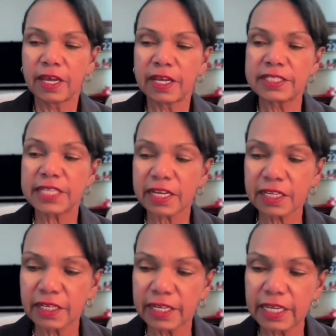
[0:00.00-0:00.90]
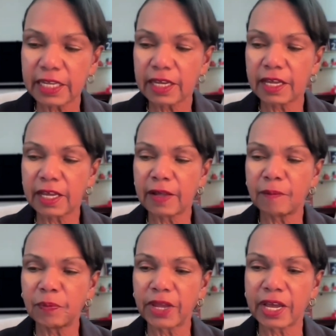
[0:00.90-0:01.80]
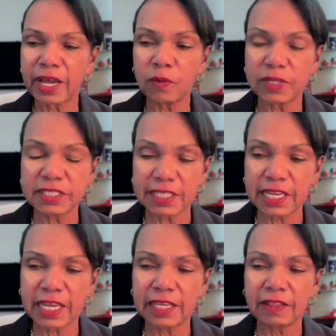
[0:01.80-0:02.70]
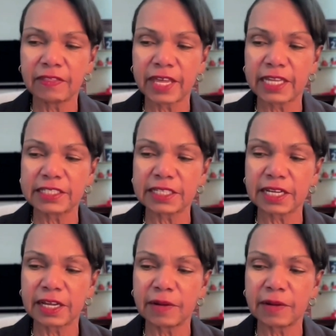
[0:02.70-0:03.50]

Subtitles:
Secondly, I would say that